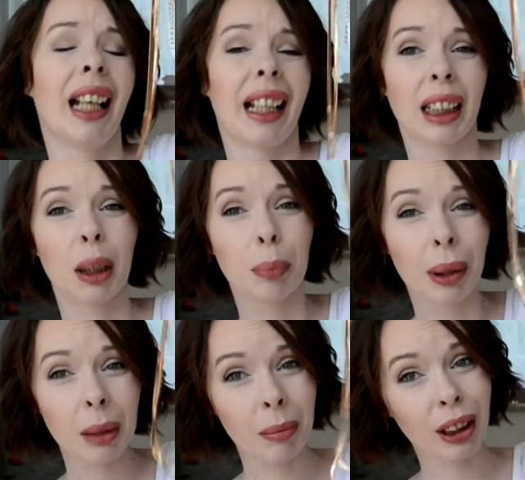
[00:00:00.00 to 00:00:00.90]
and it can
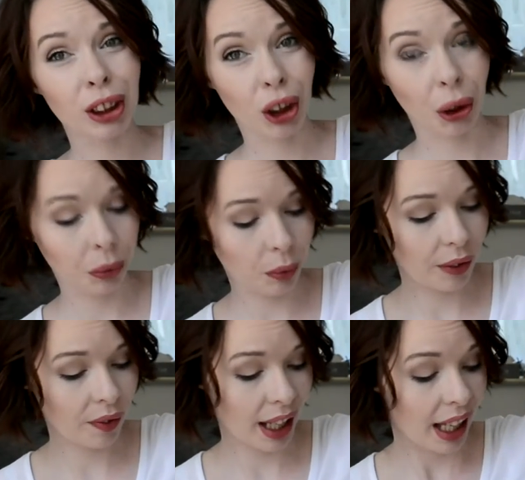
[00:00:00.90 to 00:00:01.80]
pretty much go
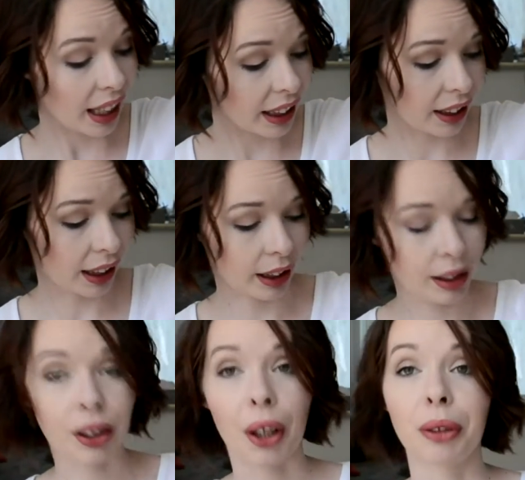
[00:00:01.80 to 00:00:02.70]
with anything,
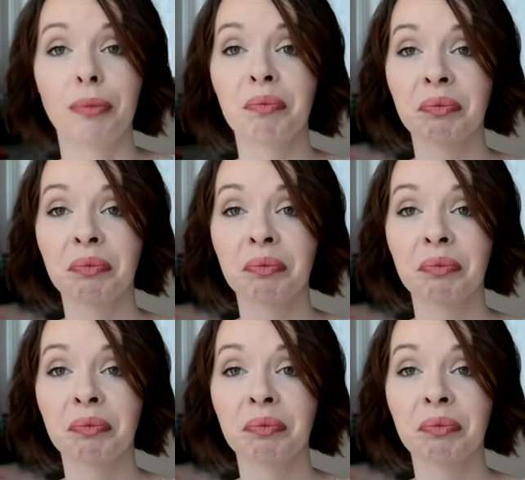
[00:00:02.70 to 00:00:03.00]
so